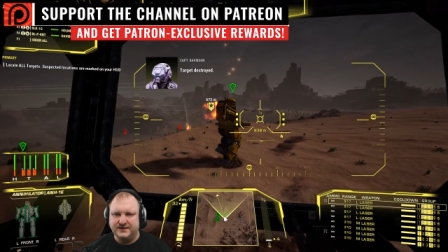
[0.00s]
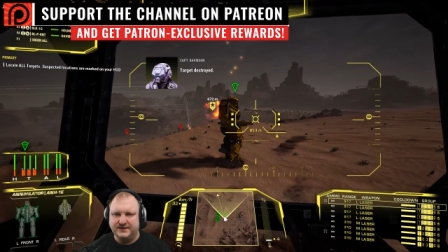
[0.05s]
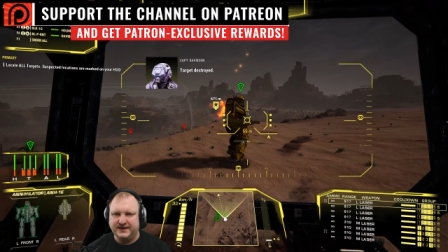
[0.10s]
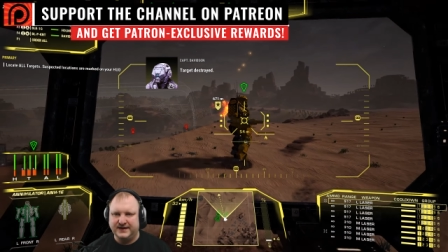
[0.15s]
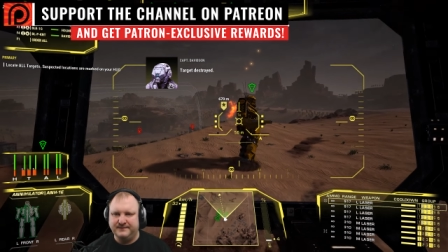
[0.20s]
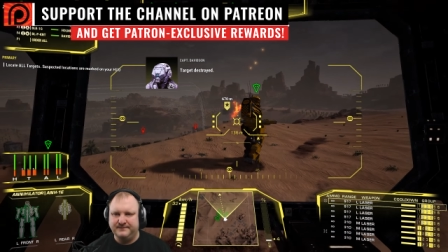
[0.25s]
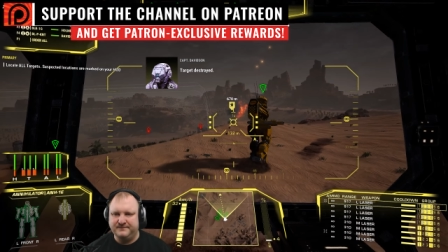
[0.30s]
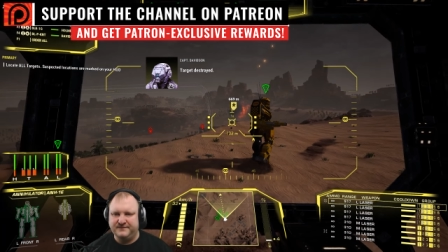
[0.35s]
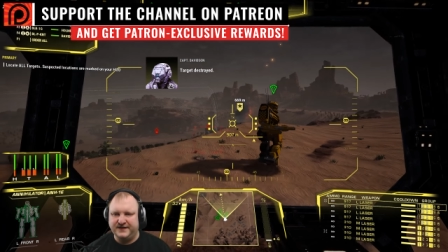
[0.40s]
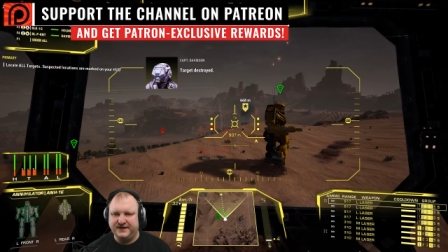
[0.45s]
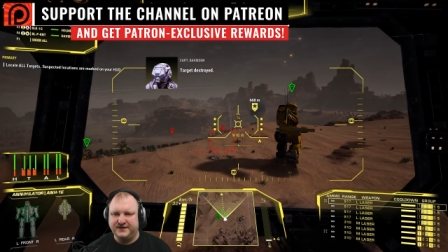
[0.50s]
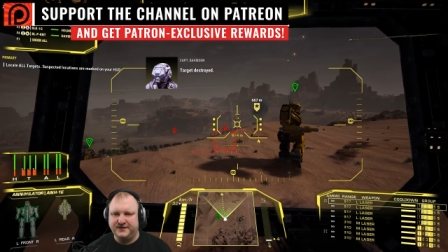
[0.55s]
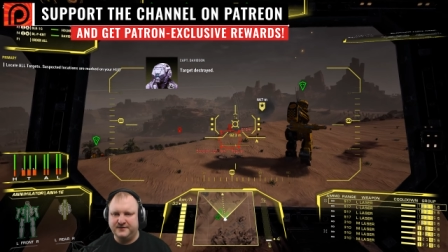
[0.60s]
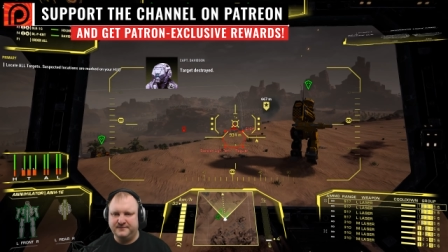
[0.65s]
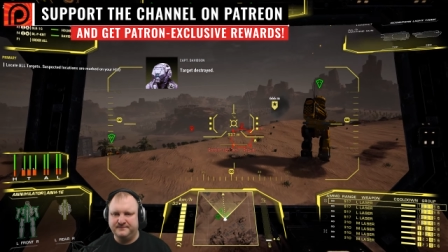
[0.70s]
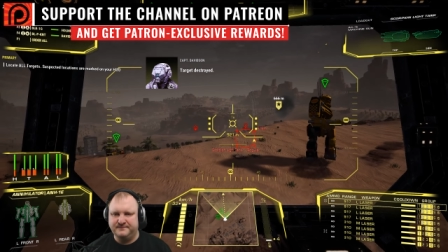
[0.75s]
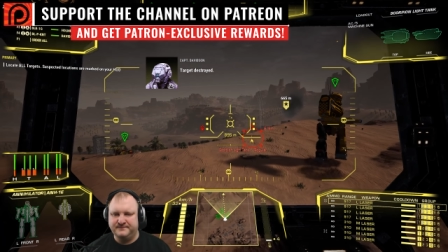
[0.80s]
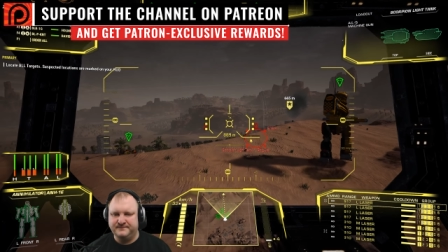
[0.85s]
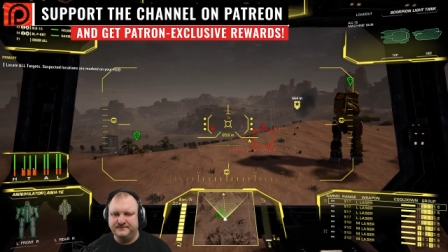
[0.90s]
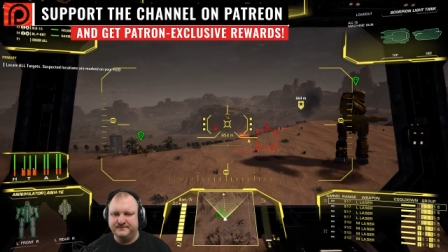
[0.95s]
Okay, thank you.
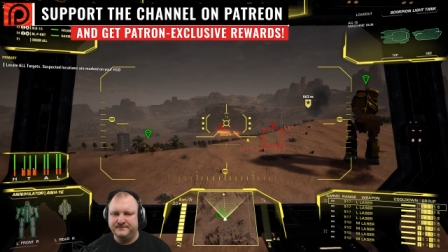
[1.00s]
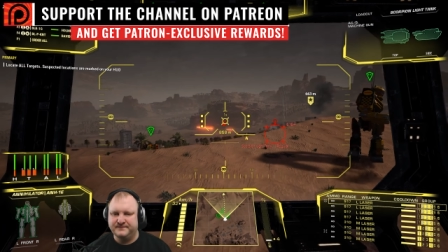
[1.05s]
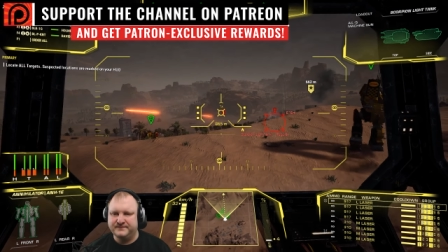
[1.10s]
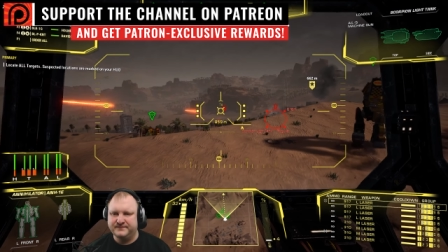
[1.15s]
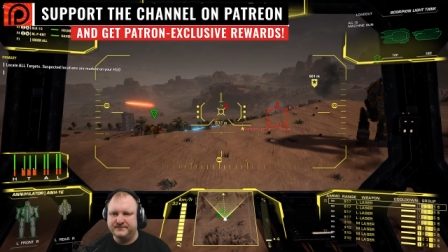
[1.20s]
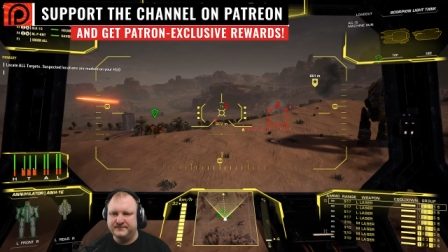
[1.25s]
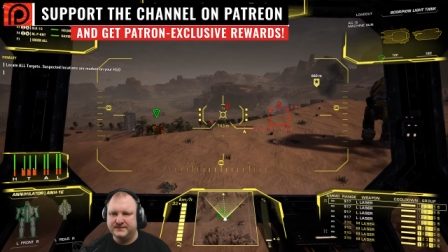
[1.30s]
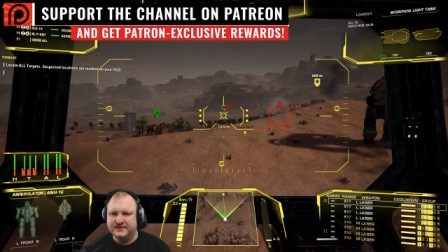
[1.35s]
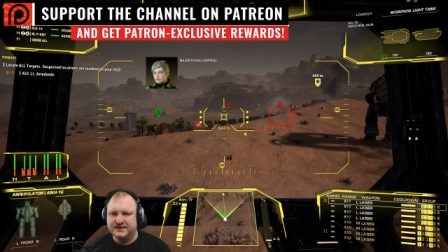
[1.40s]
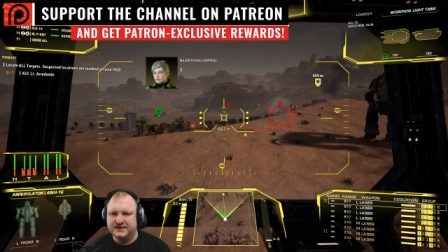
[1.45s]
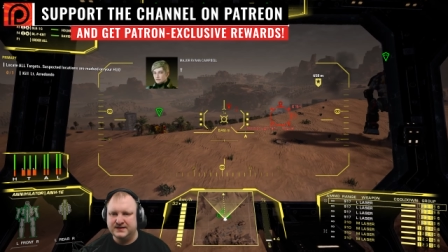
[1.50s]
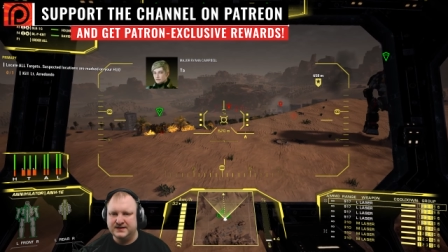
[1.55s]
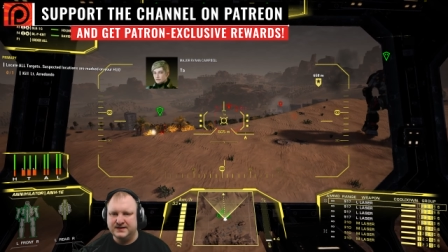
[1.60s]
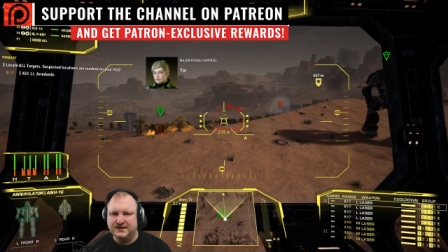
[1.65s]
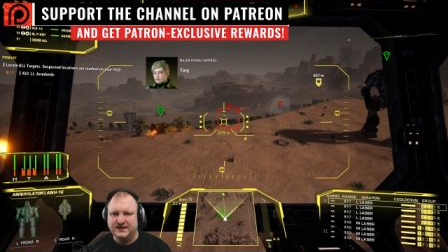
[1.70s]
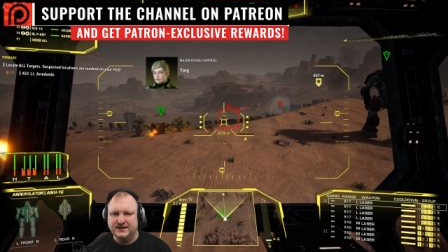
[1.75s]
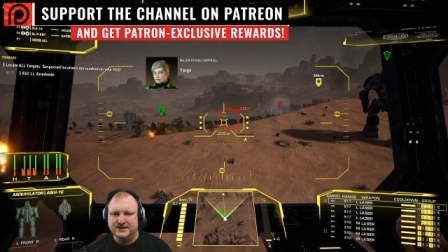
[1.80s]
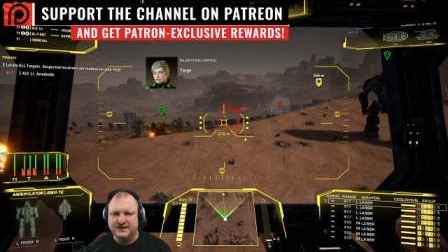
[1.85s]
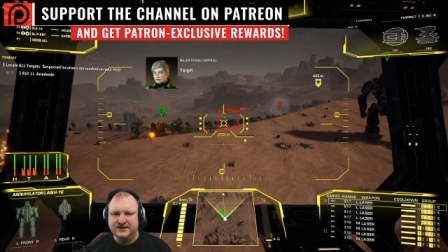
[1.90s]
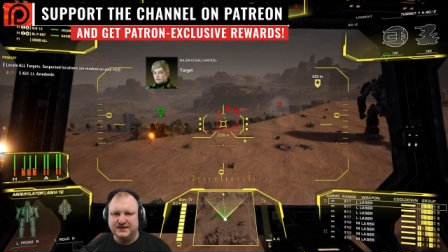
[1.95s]

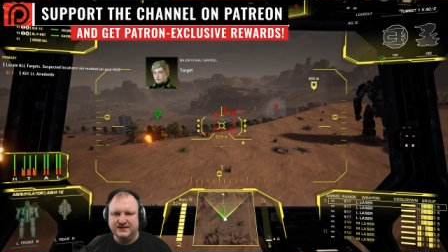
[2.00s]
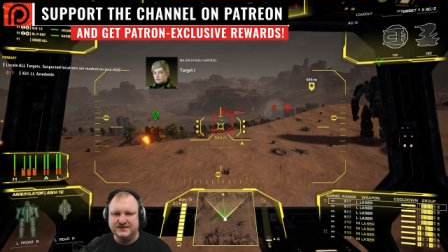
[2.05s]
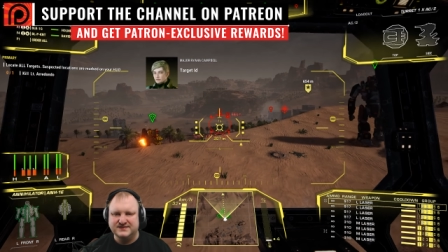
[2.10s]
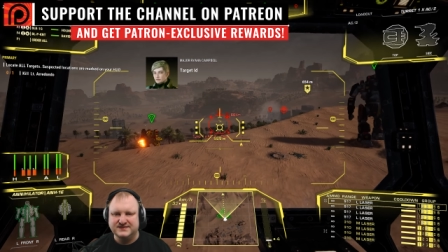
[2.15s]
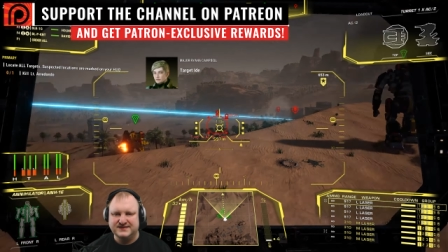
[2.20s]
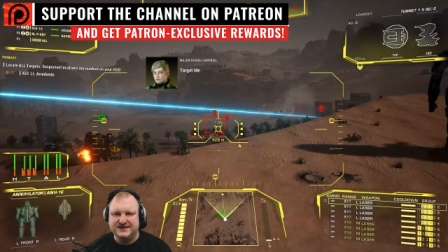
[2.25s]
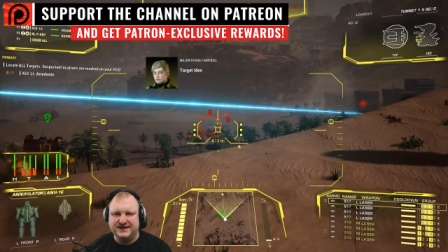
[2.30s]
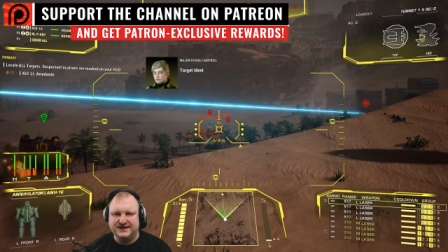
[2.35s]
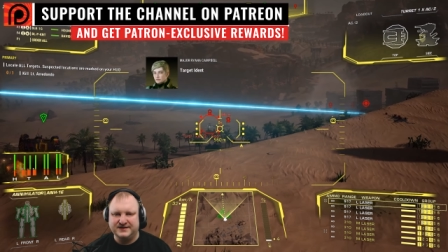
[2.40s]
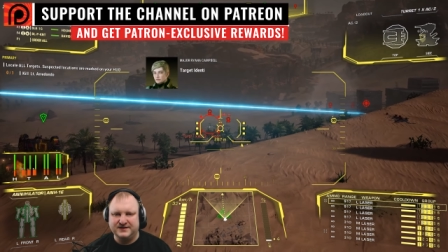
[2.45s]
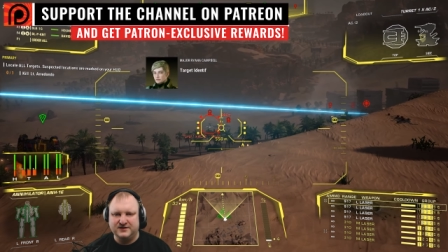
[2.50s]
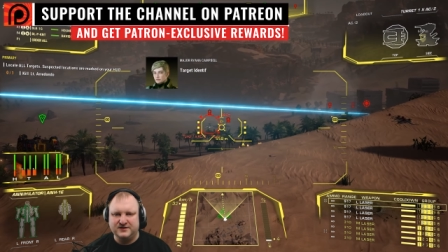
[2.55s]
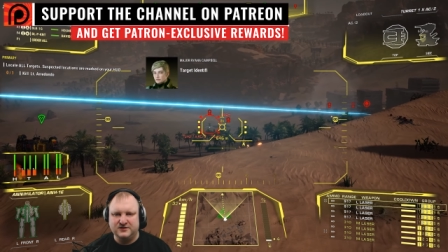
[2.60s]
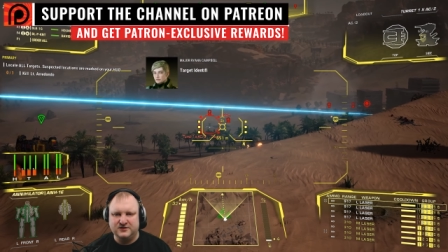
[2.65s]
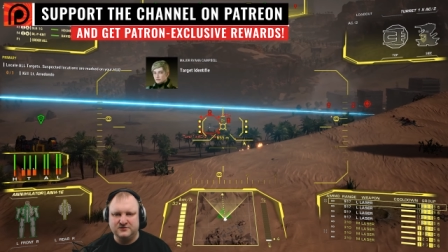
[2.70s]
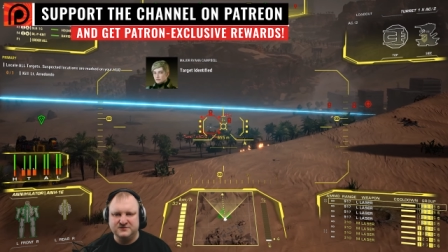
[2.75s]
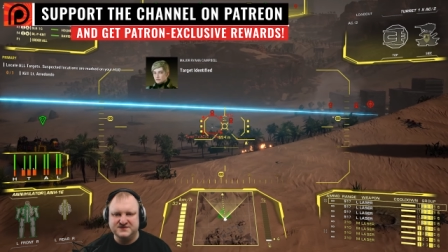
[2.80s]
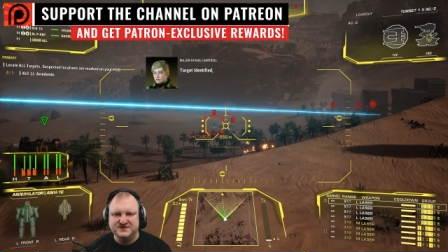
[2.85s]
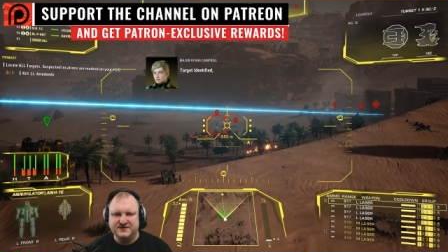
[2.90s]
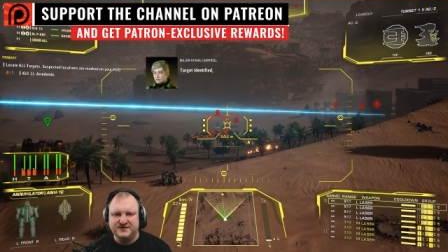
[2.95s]
It's getting
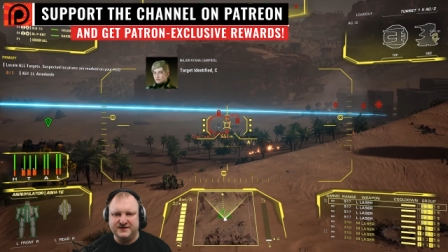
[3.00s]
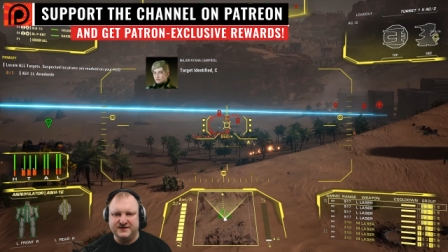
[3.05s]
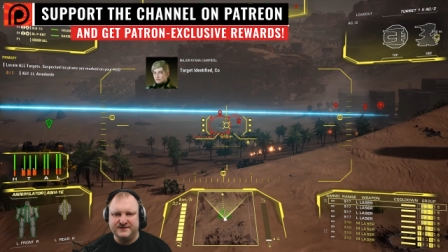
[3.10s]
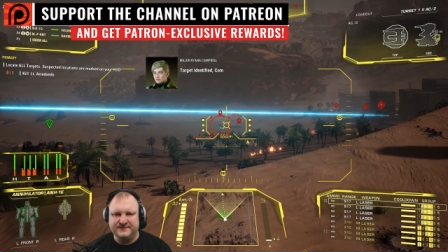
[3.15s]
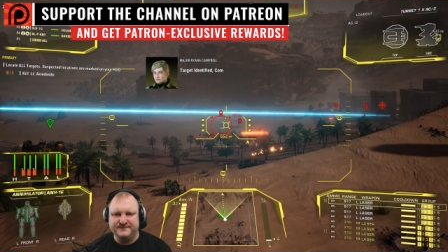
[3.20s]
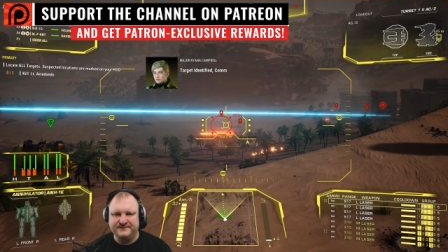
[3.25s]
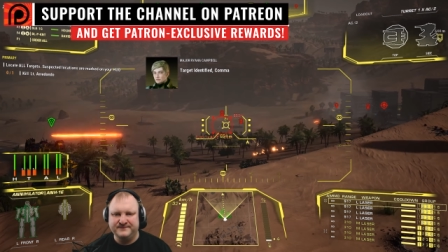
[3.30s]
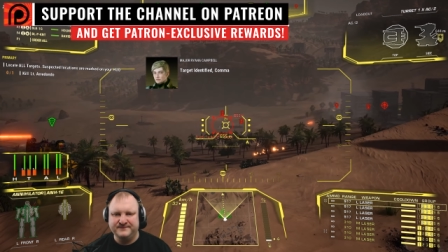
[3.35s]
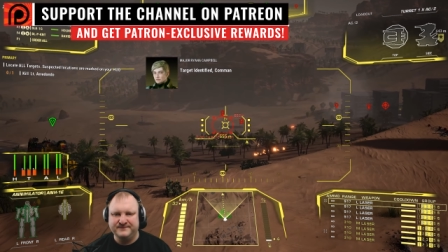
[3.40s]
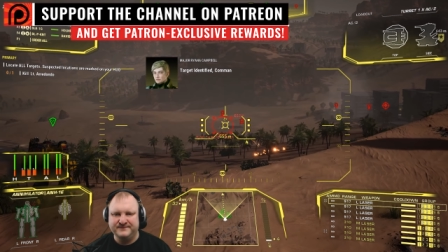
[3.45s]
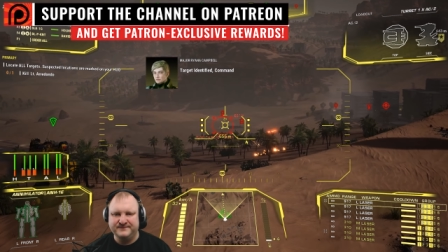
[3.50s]
closer here.